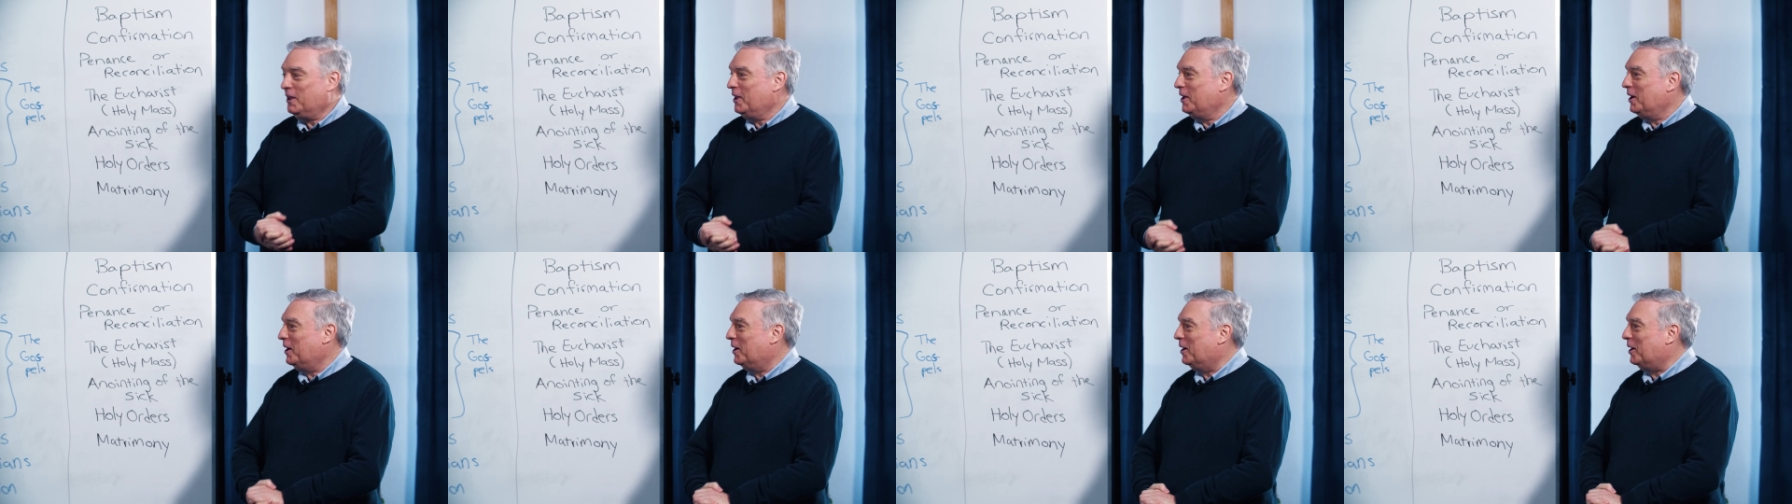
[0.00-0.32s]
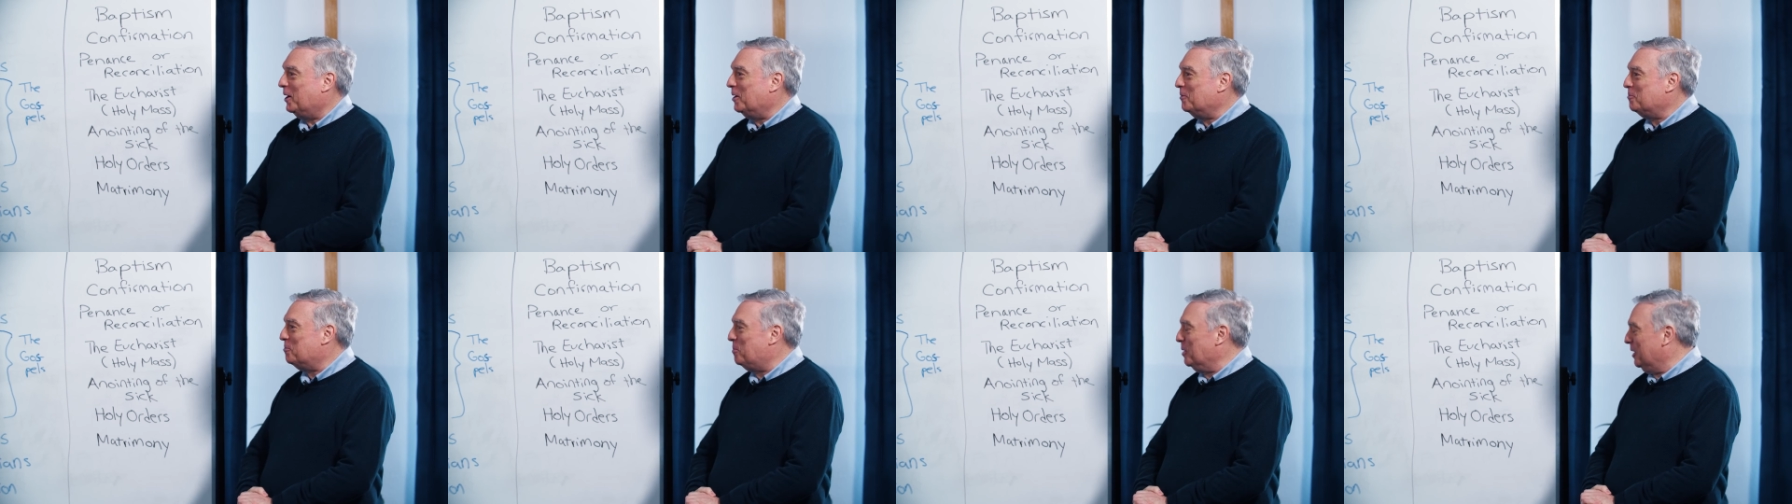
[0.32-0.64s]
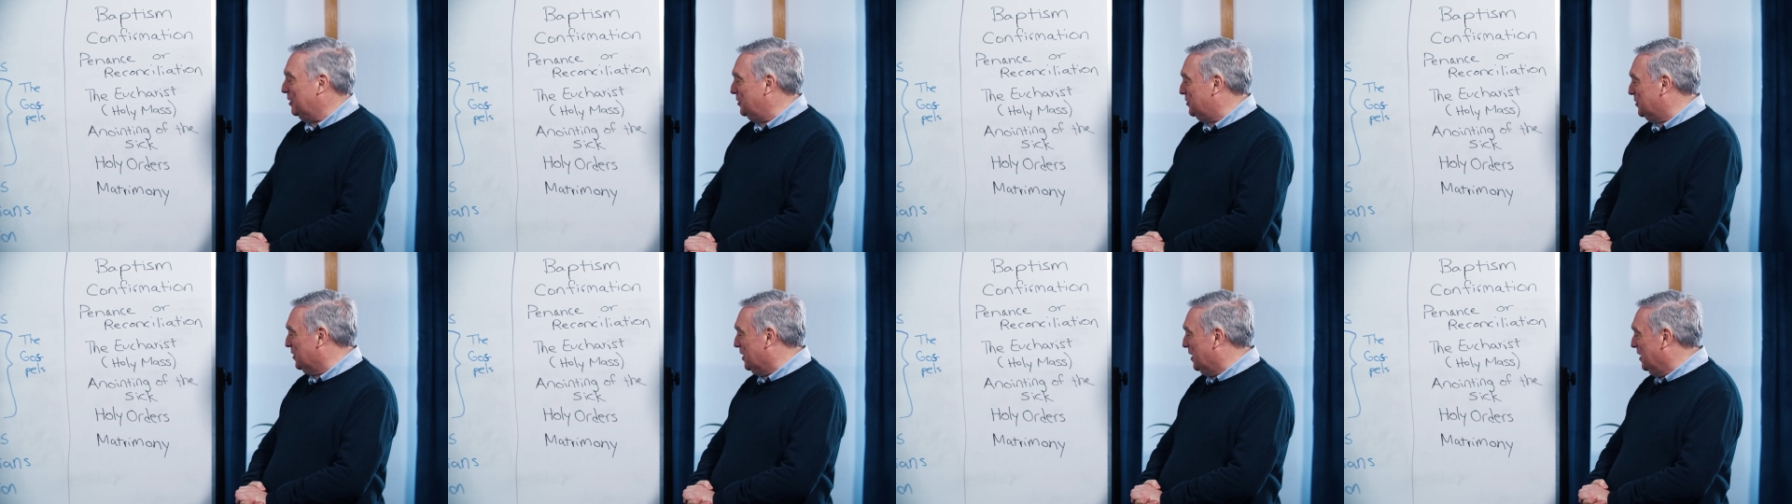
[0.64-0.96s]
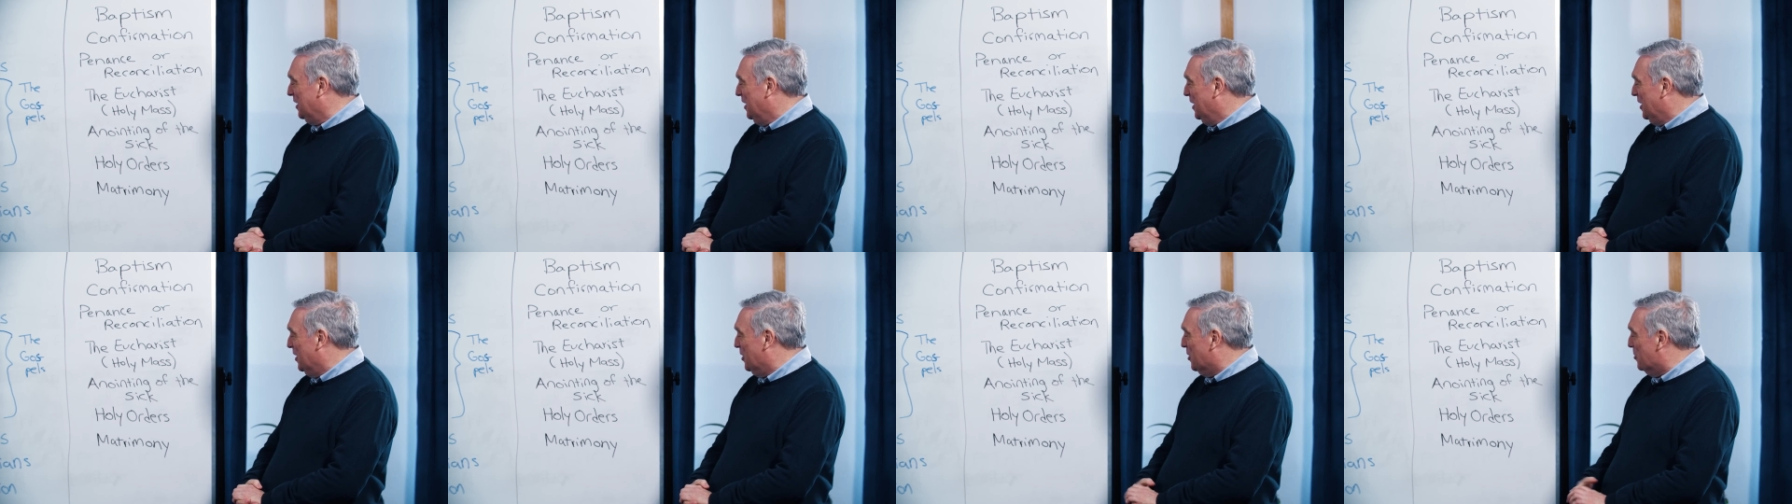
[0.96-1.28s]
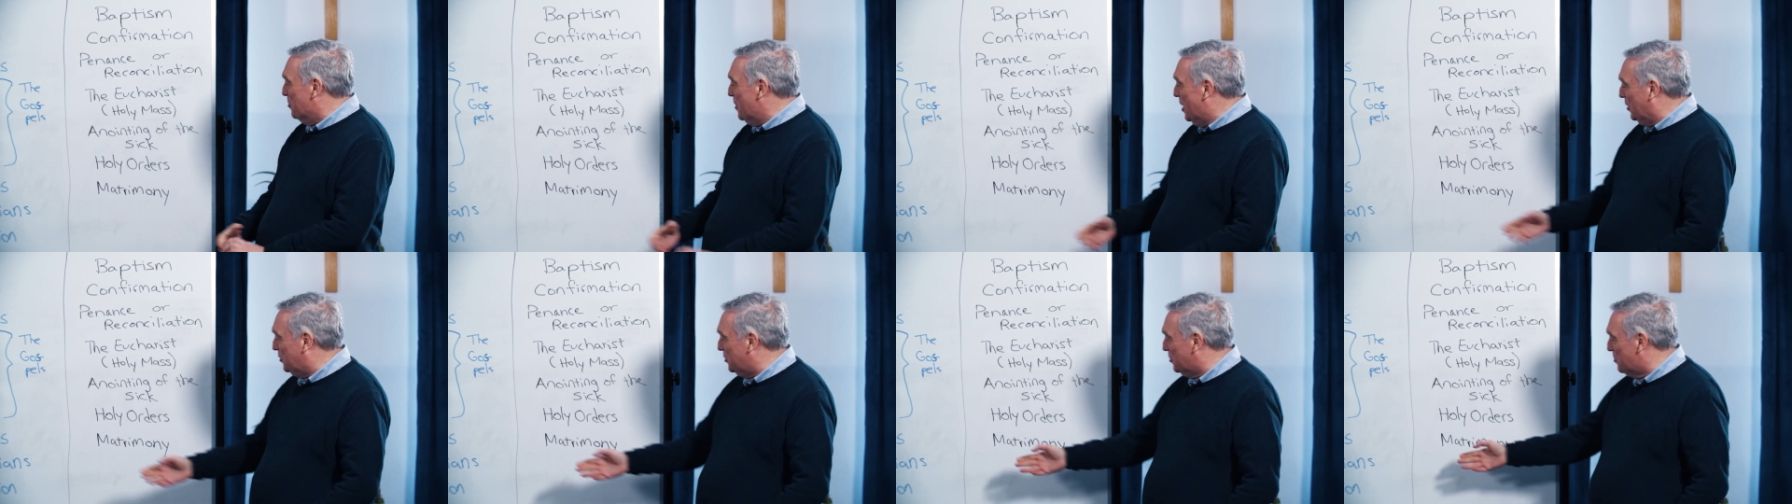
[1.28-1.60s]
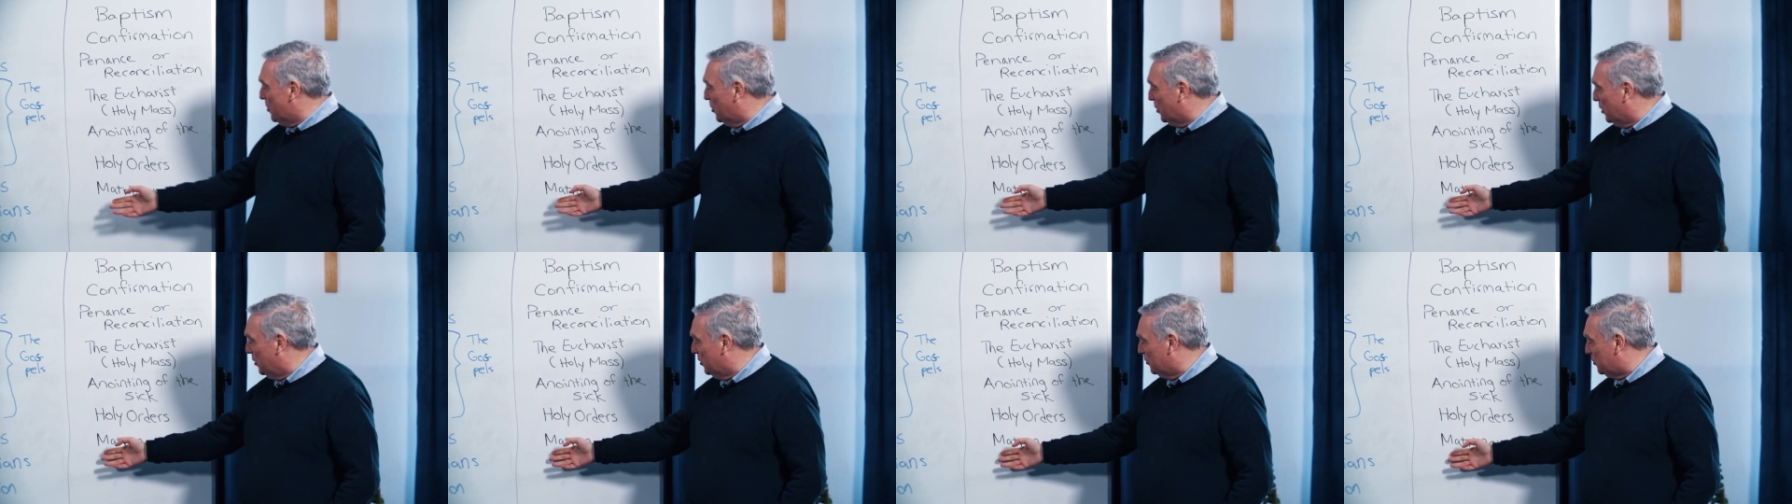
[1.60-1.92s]
Uh, but uh, no,
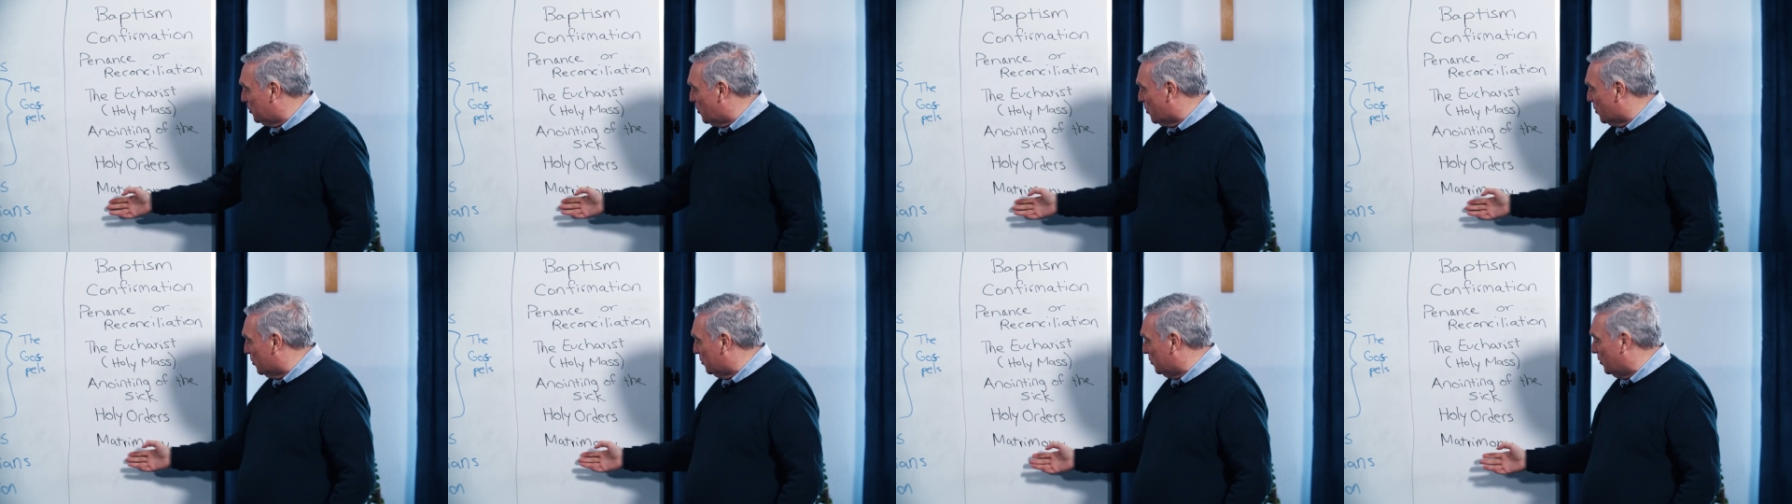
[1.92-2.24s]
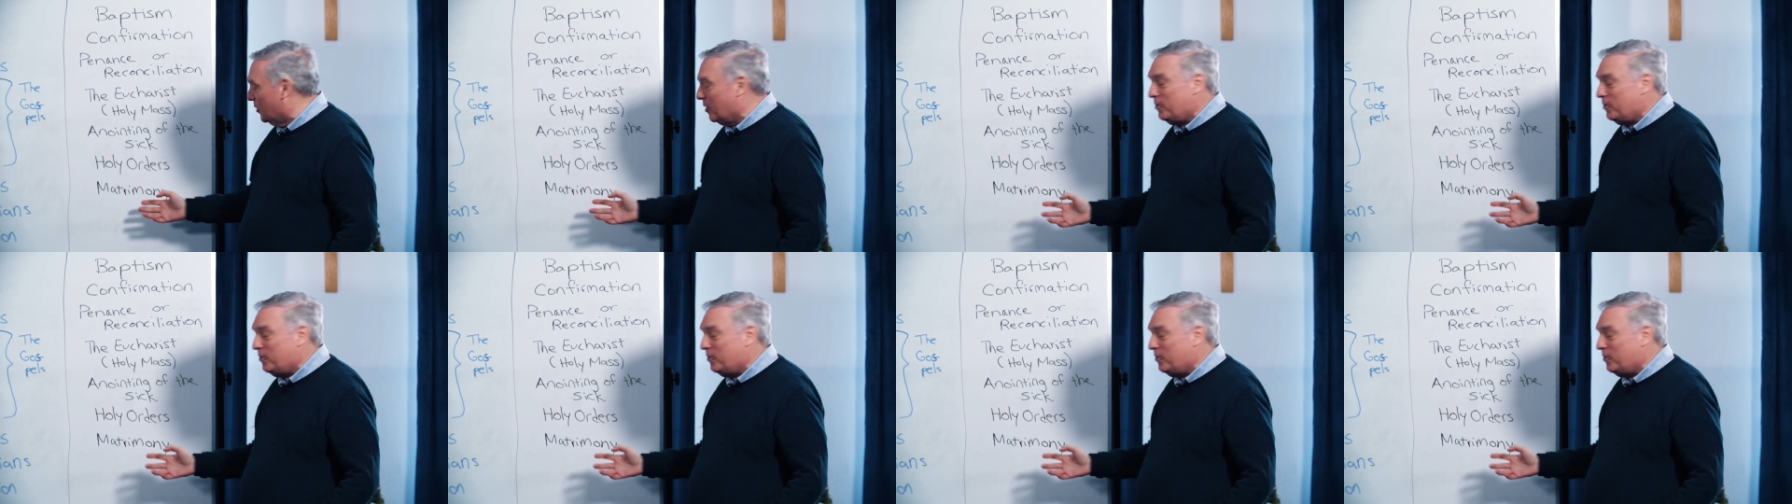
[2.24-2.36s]
matrimony, of course,